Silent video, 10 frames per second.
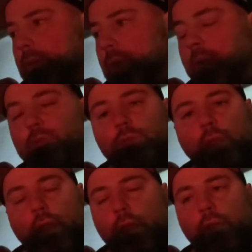
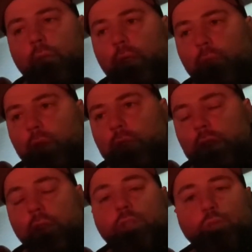Obviously, his
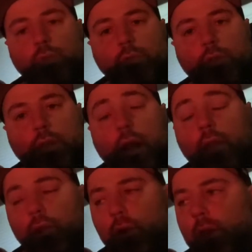English was
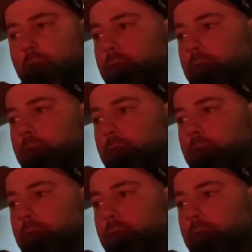not good.